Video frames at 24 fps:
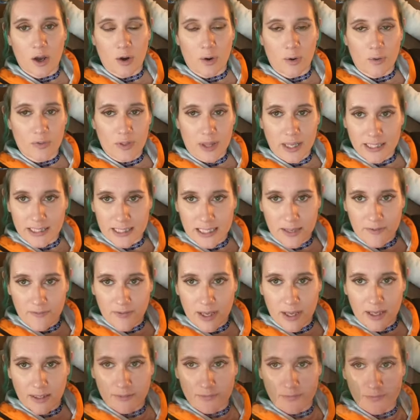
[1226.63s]

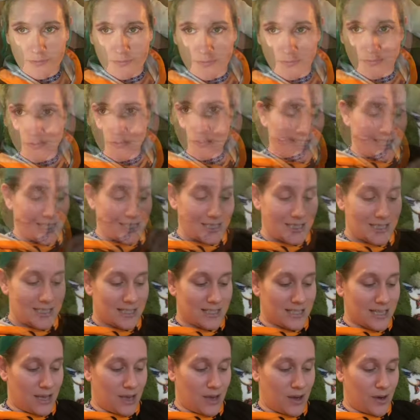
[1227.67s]
Thanksgiving.
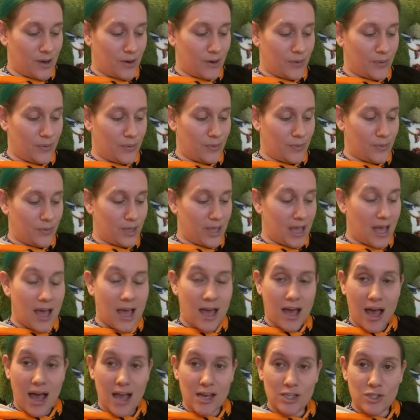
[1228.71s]
So
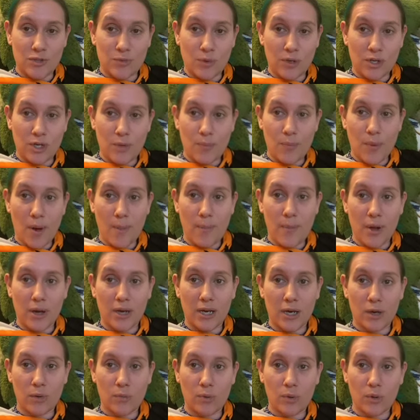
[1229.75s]
yeah, I just wanted to pop on
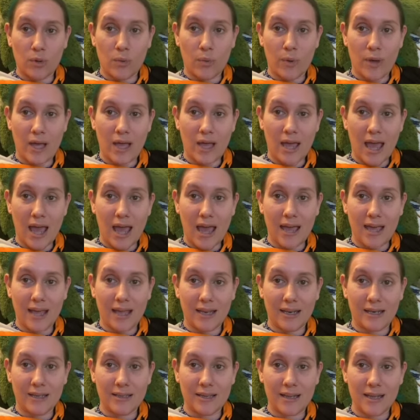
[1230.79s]
here real quick
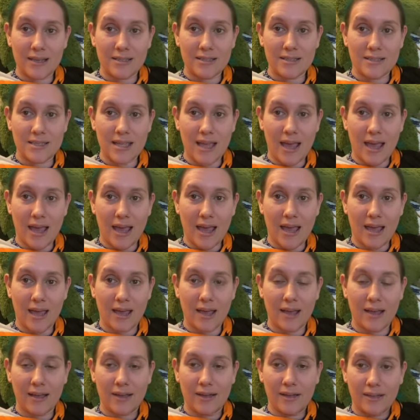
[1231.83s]
and say
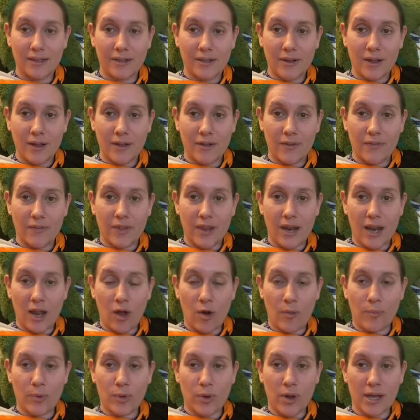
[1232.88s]
that I
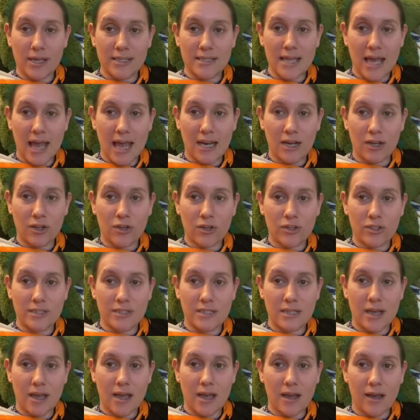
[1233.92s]
hope you guys had a good
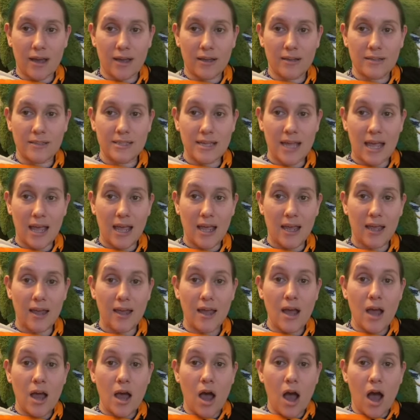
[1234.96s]
day,
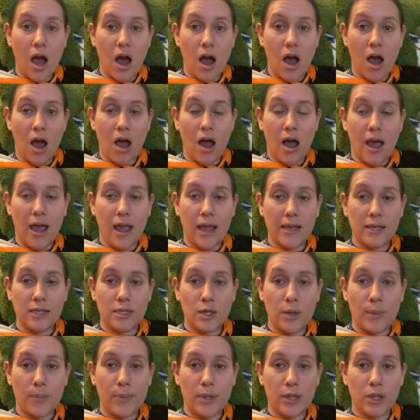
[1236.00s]
and
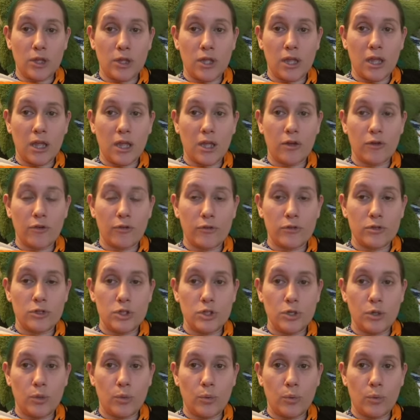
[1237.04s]
be looking
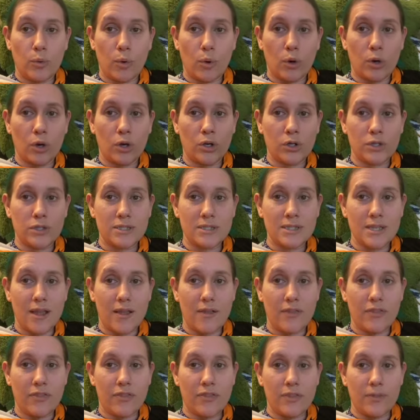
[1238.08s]
towards
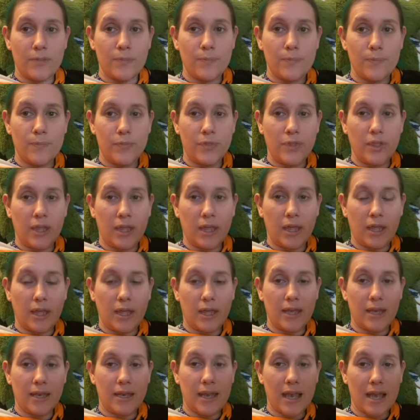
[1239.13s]

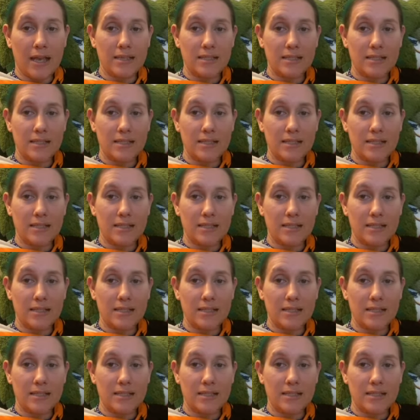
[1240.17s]
the next